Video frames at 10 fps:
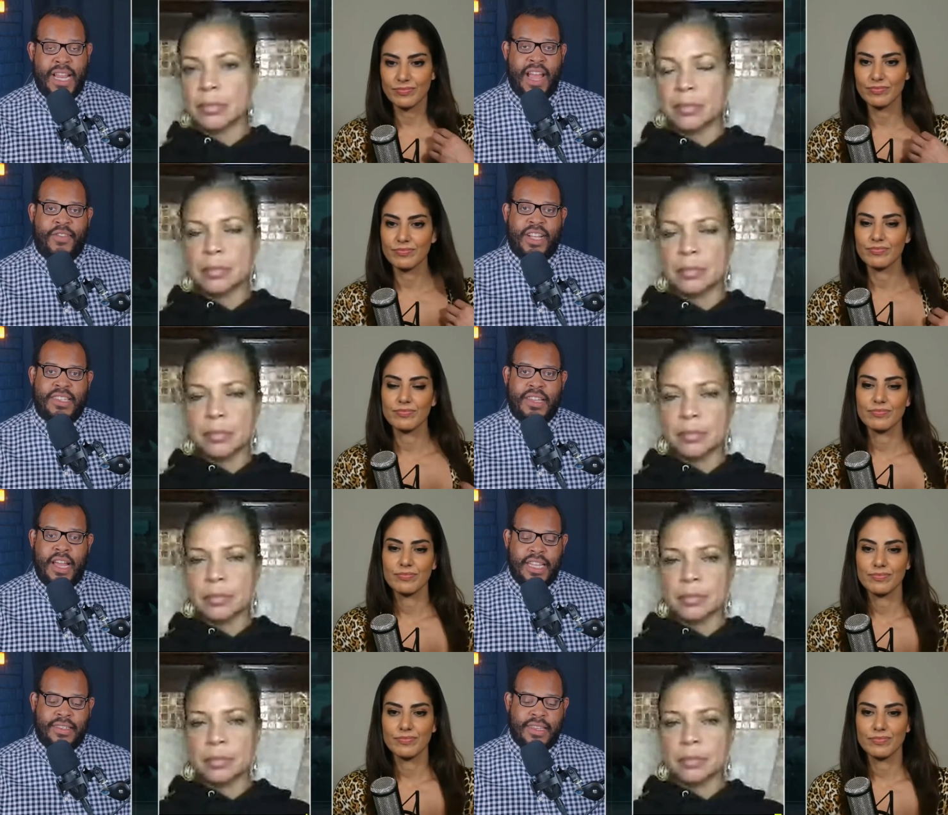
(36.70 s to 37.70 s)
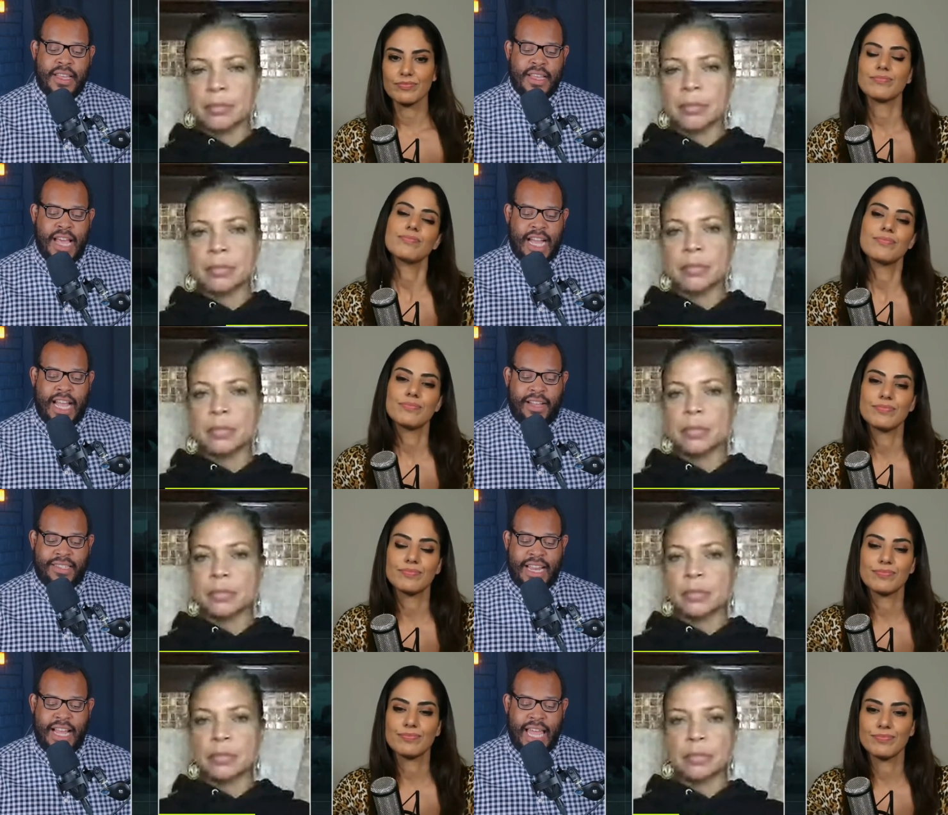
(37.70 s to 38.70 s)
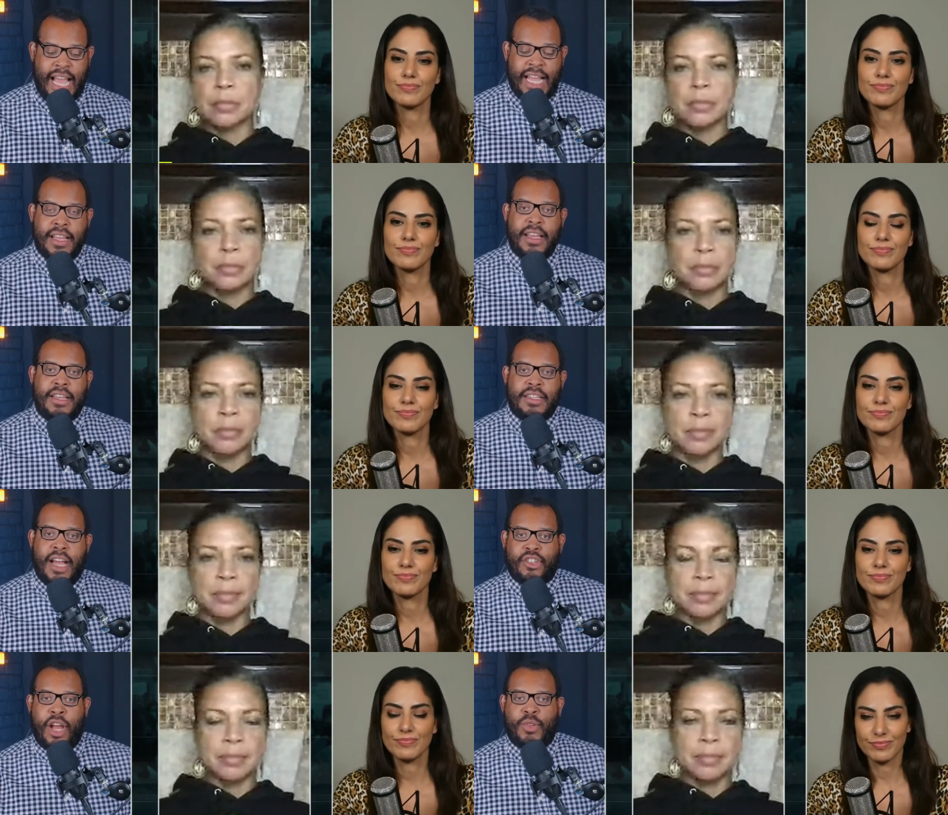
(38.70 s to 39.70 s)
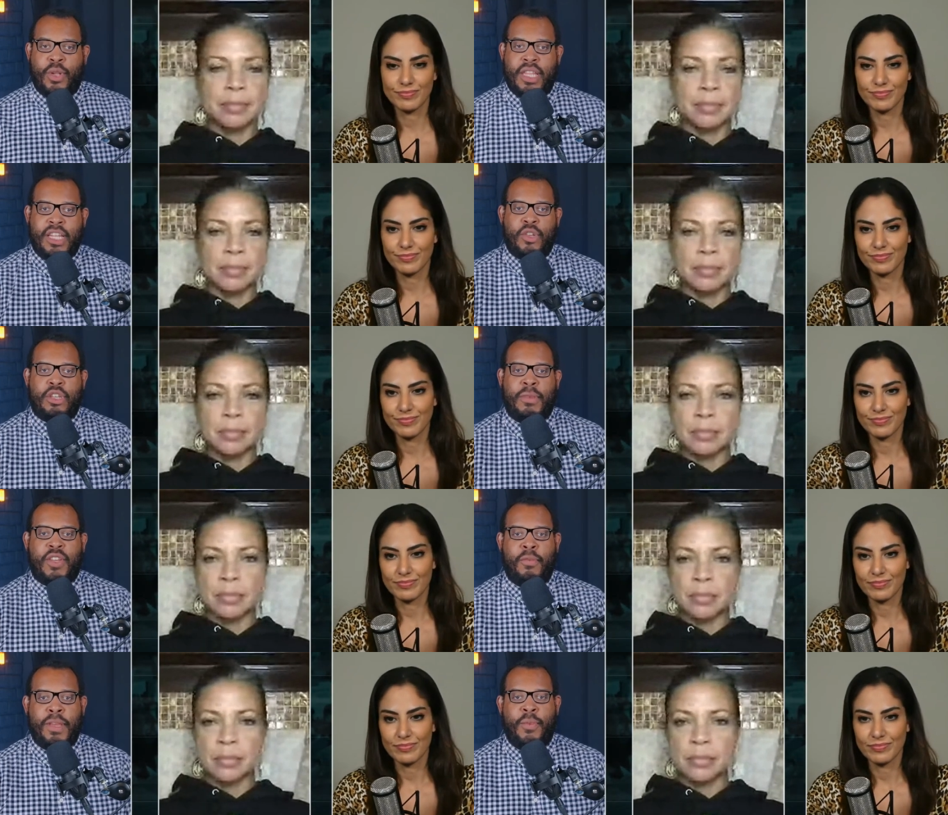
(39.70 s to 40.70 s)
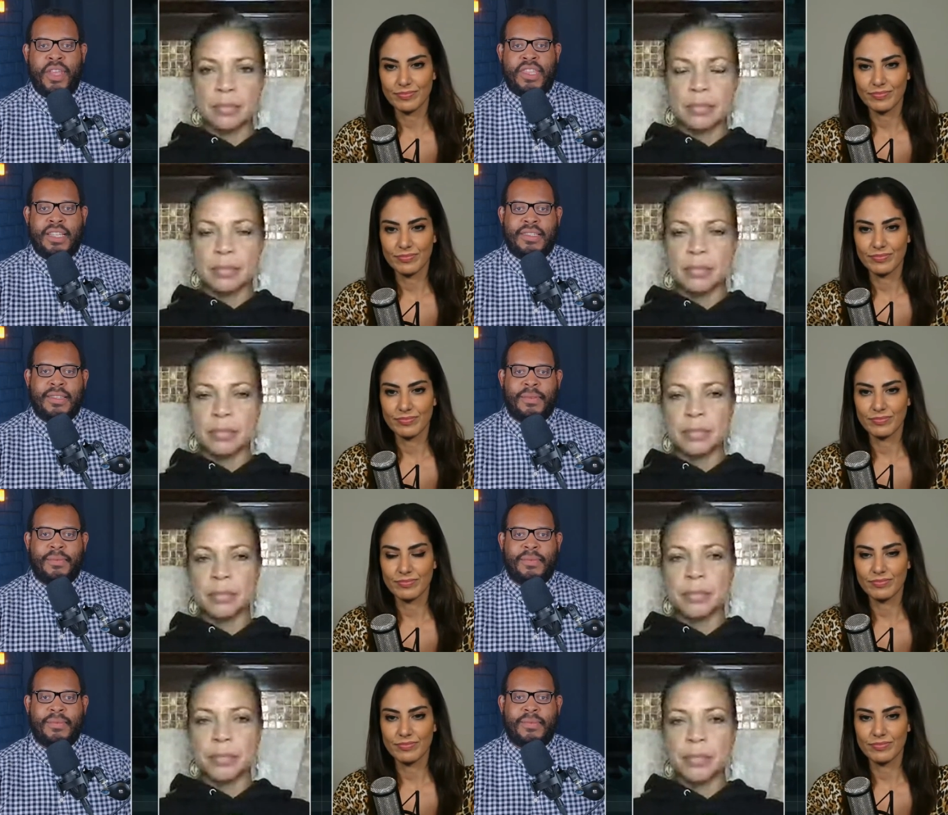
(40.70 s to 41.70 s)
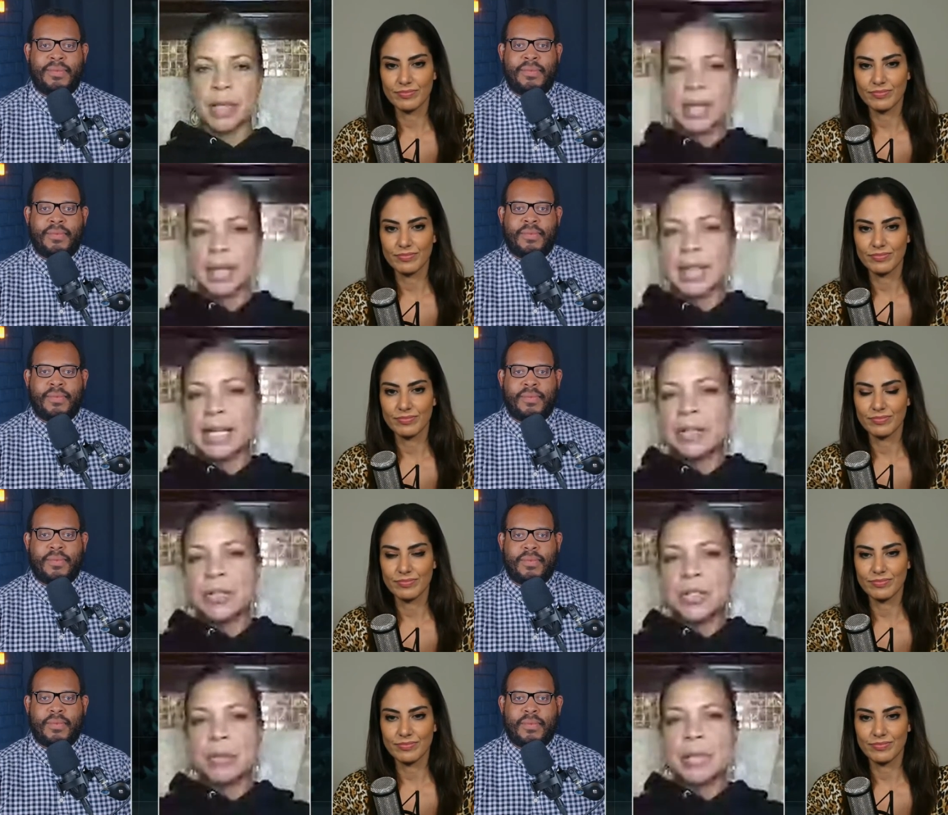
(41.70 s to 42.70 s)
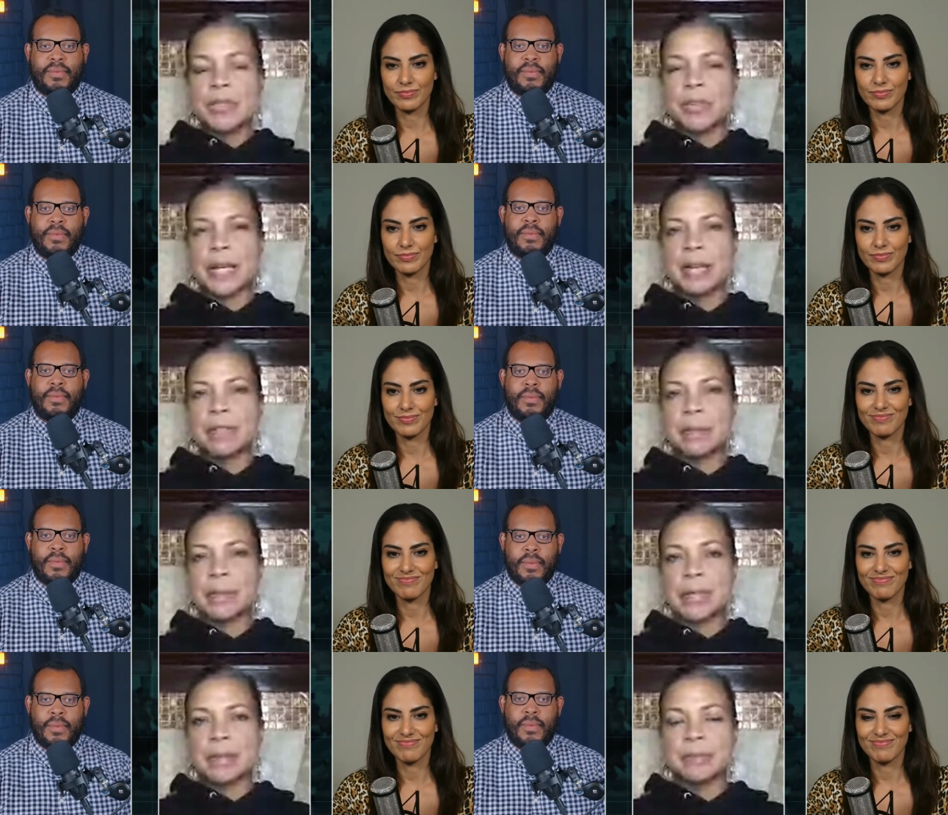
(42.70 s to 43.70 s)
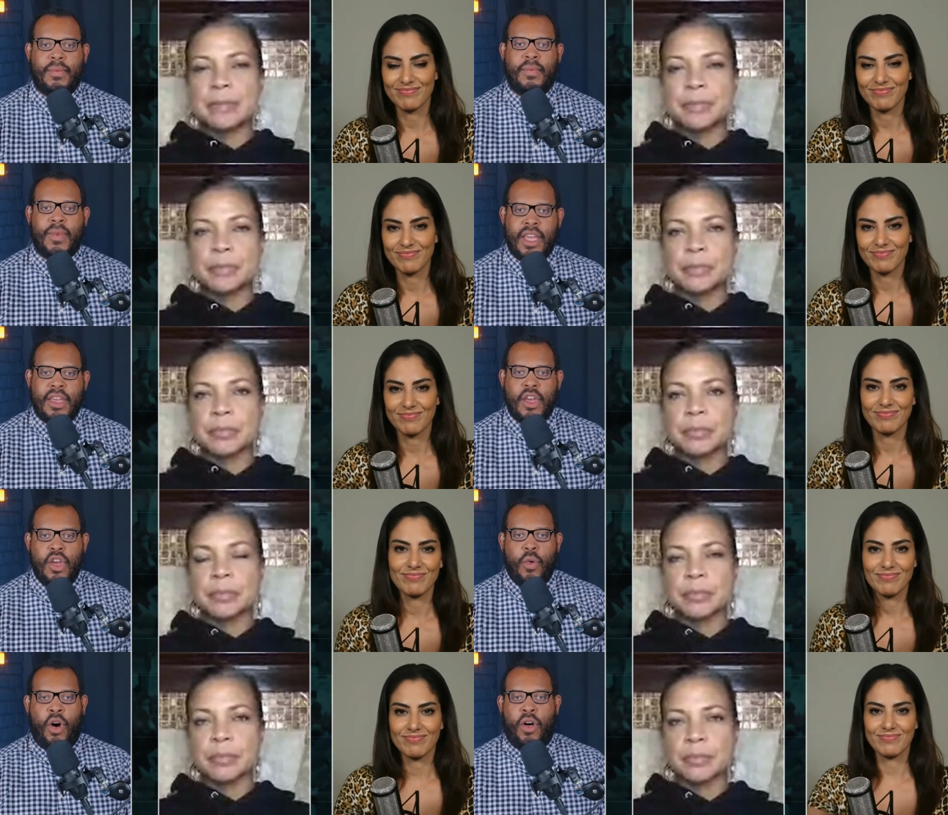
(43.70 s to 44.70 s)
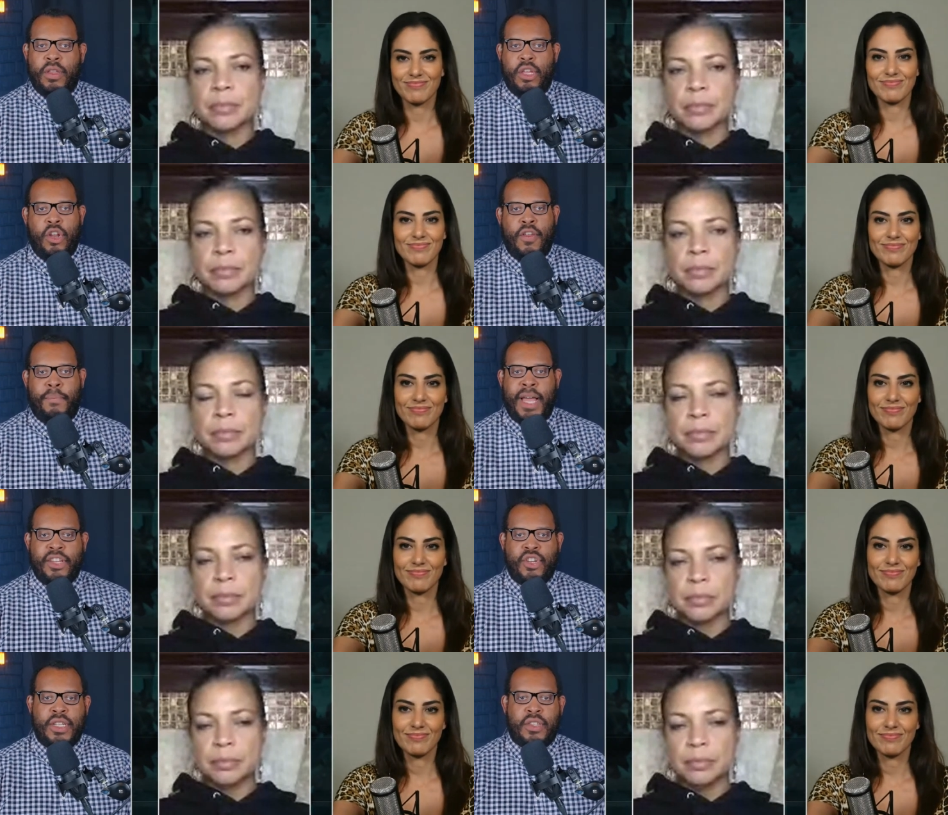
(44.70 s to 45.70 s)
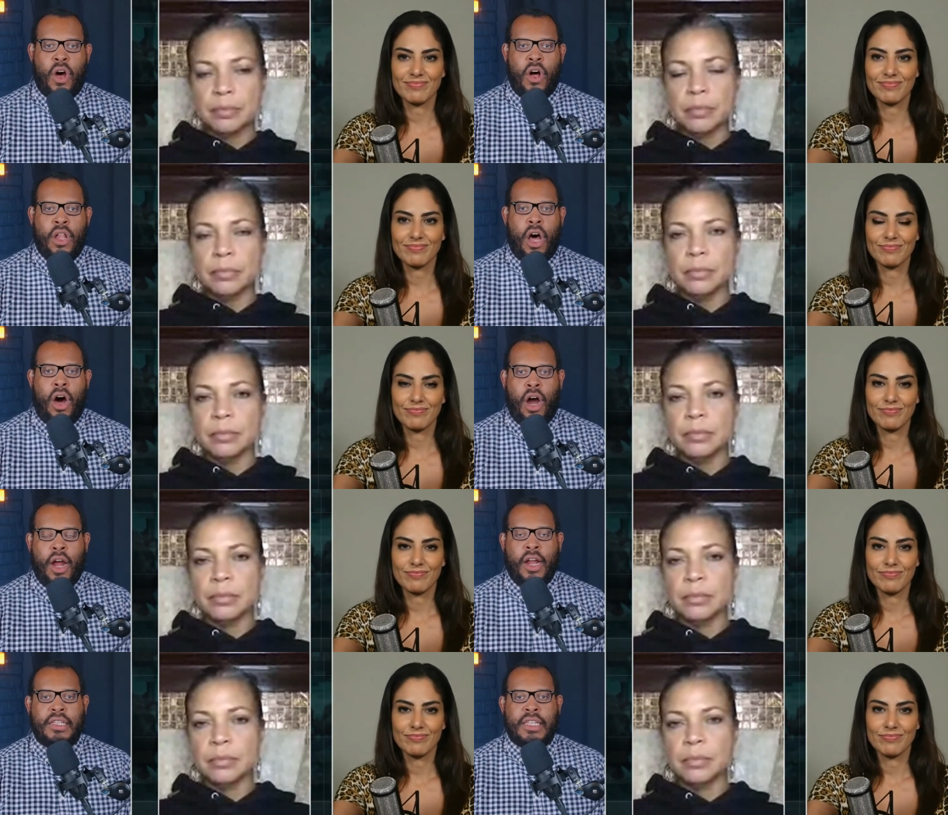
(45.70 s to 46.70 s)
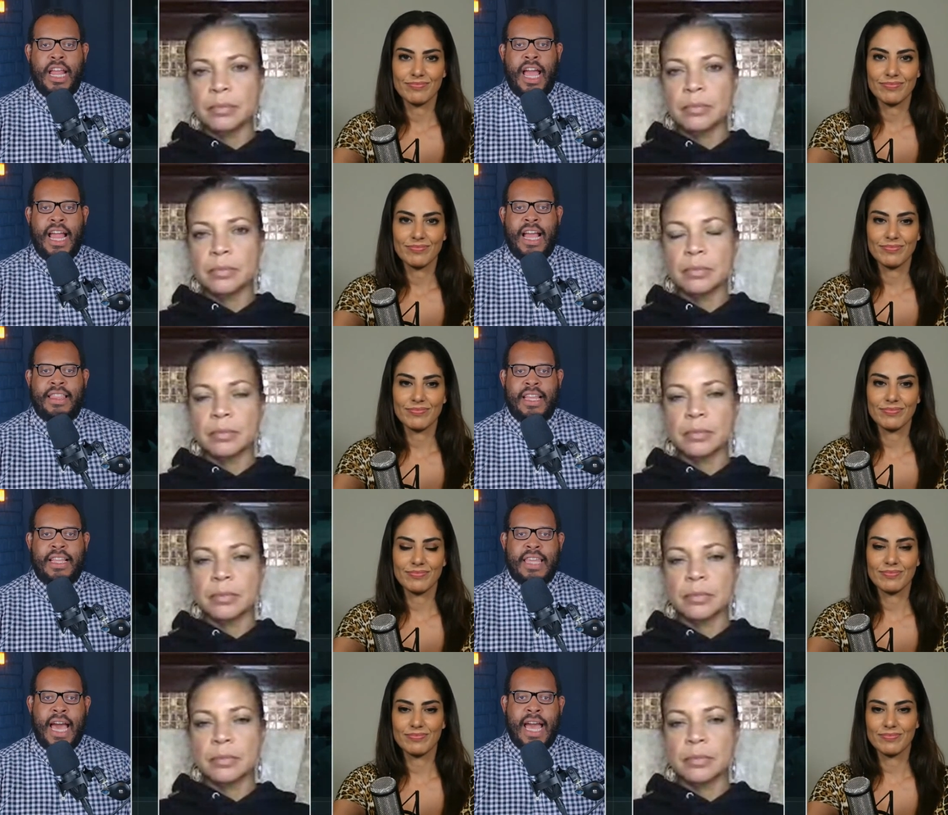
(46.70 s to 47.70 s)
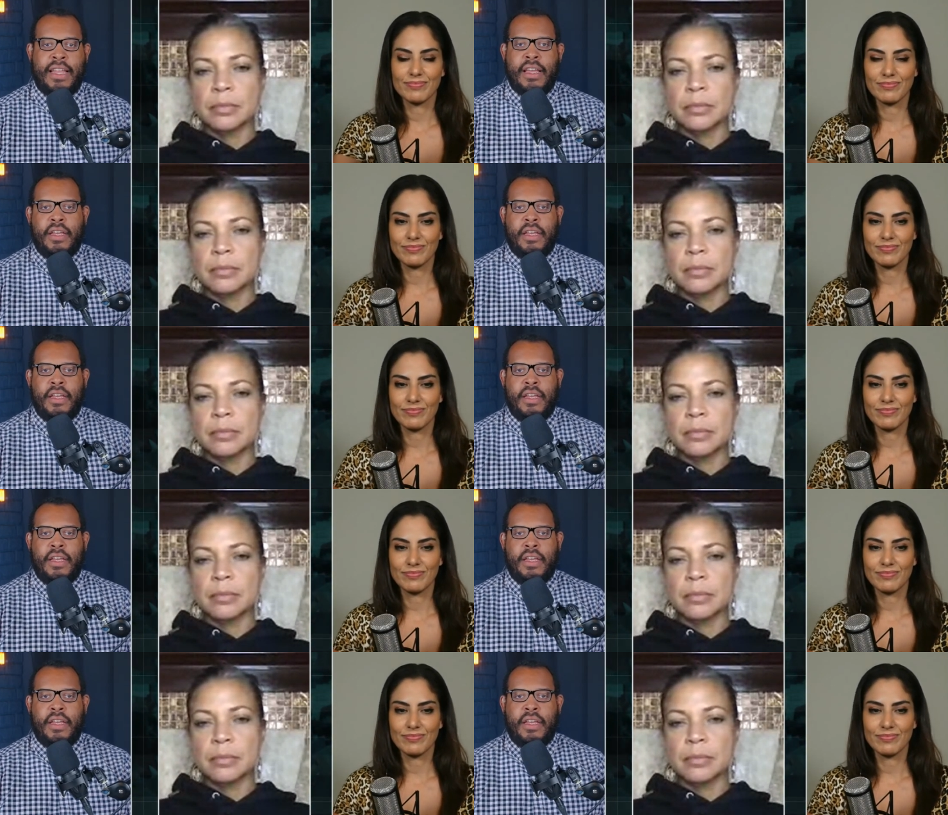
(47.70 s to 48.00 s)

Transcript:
Speaker 1: of Pan-African Studies at Cal State LA. Dr. Abdullah, thank you so much for being with us.
Speaker 2: Thank you so much for having me.
Speaker 1: Well, you know, the pleasure is all ours. And I think that,